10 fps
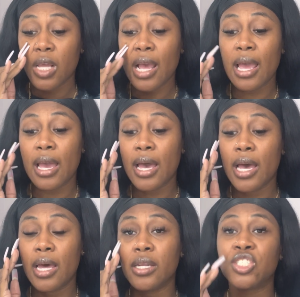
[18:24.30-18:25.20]

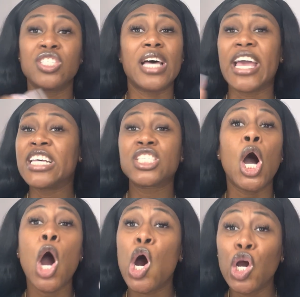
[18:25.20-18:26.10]
And she's like, it's a
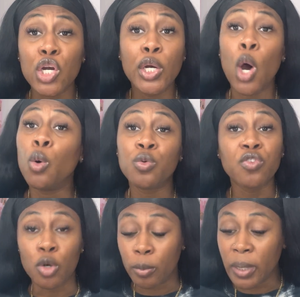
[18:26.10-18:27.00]
hard no
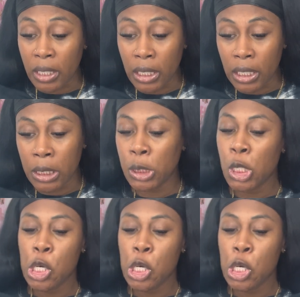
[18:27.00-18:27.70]
for me.